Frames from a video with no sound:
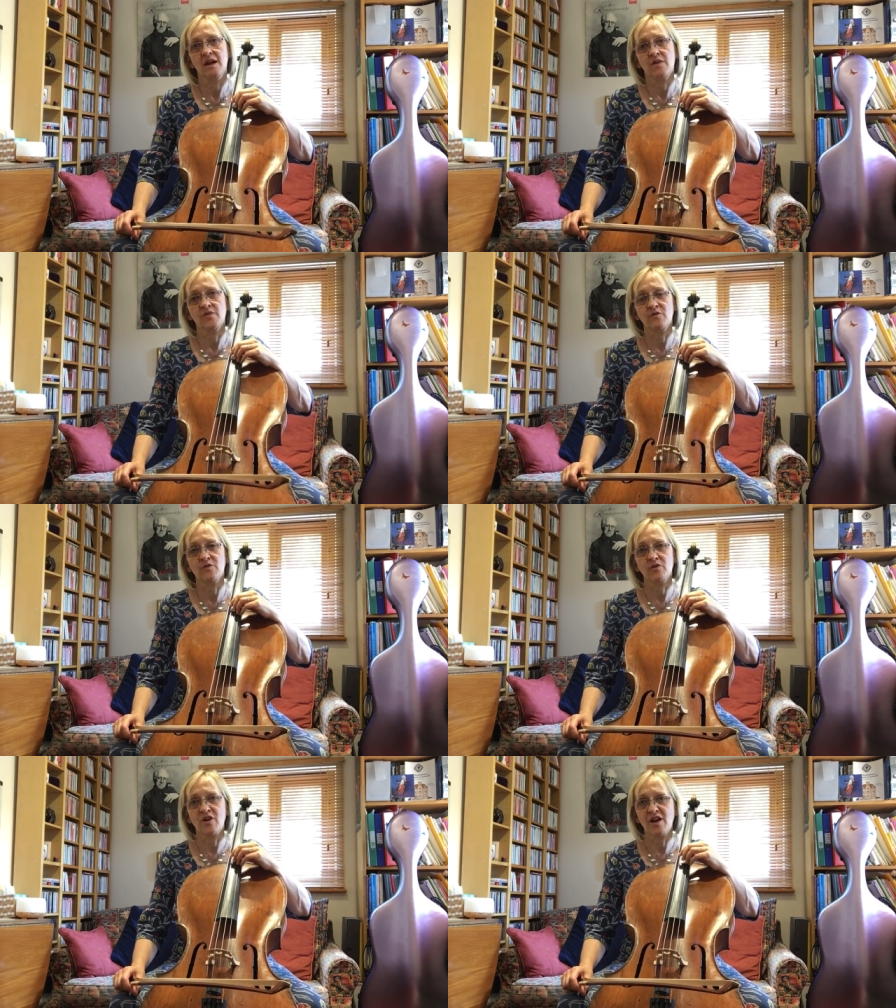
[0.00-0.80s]
that
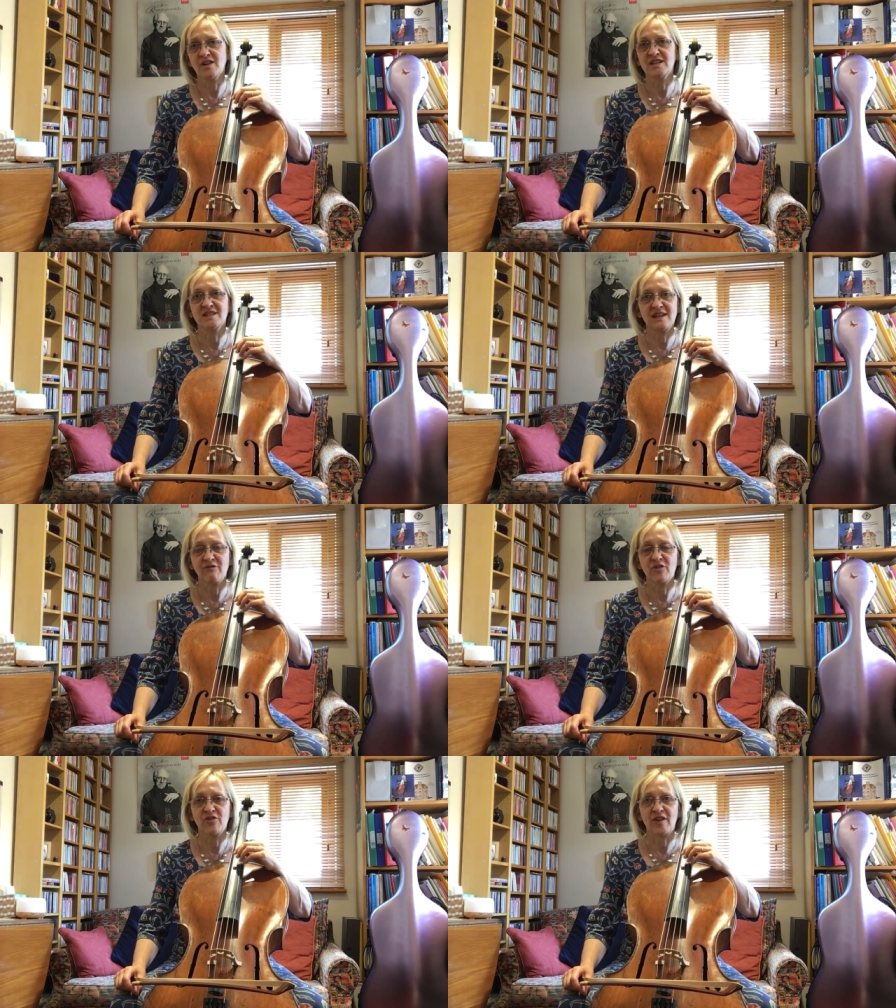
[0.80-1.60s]
variety is
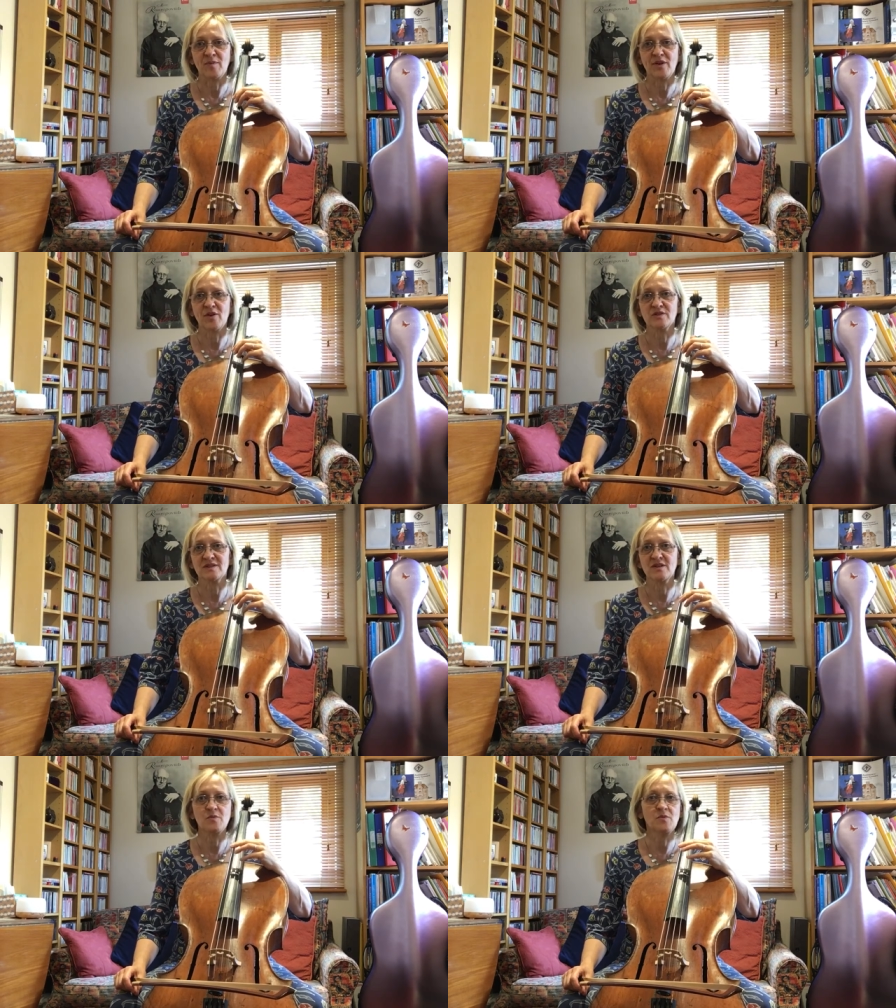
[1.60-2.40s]
everything, because
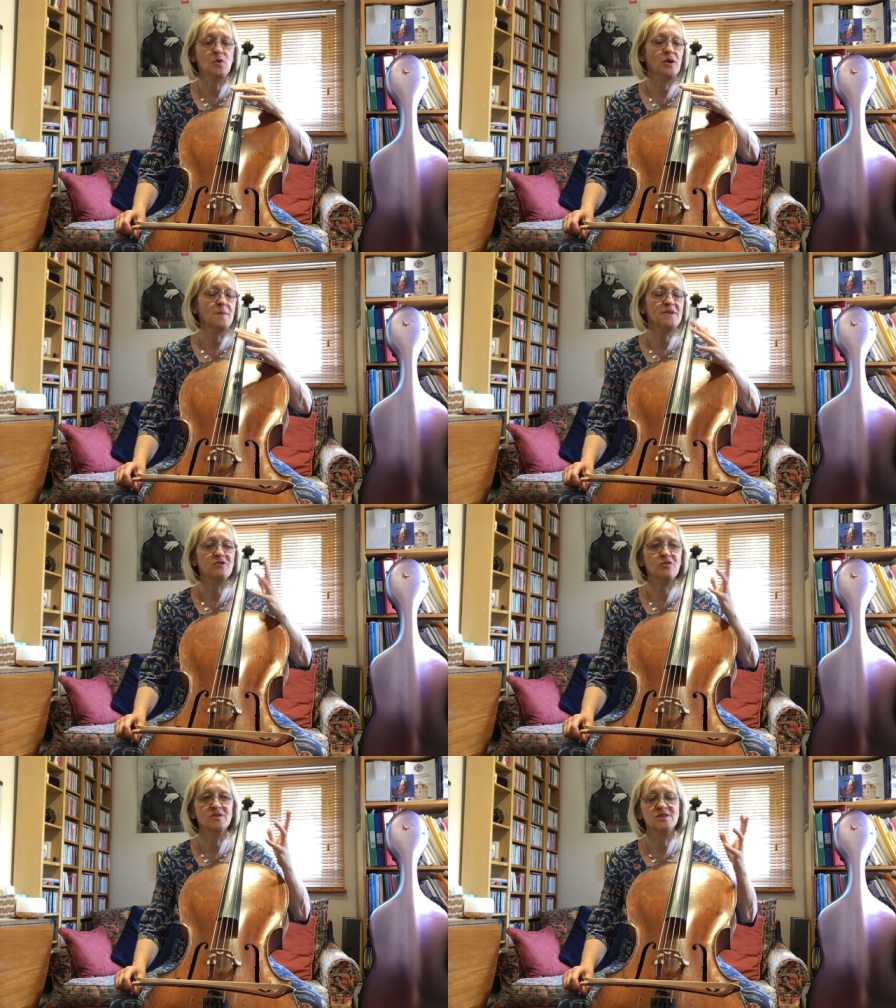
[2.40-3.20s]
you'll come
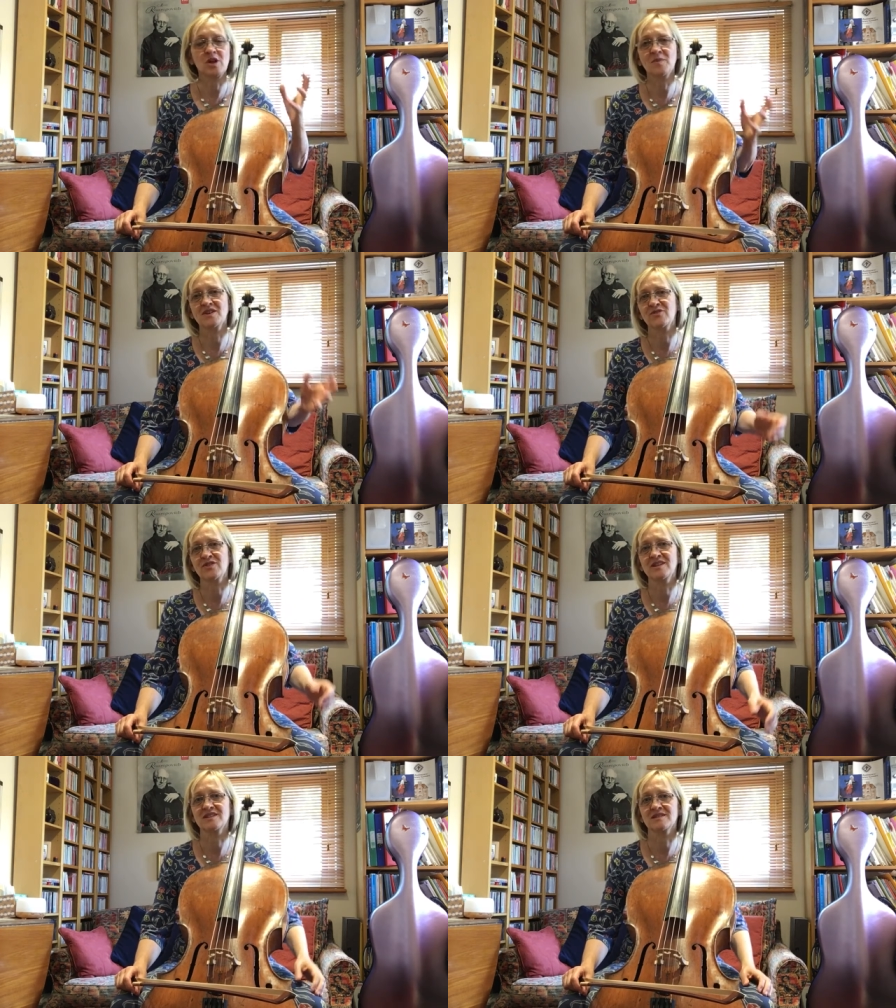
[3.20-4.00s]
across so many different
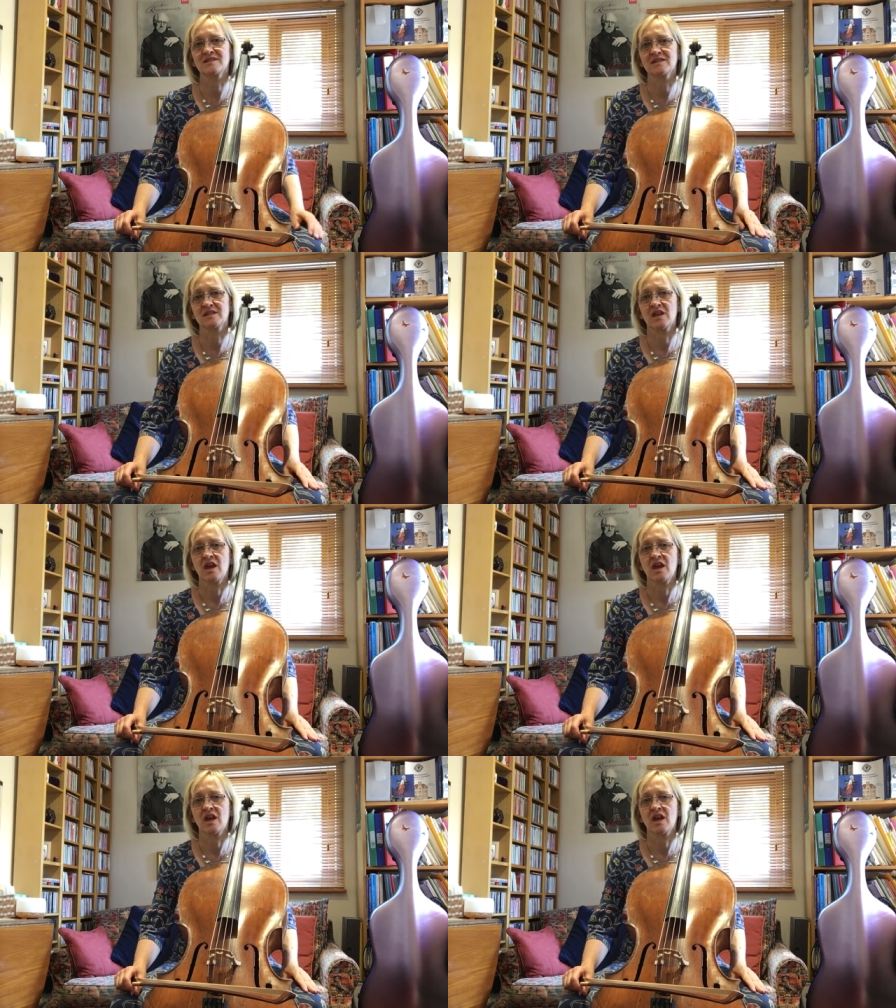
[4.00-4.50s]
instances,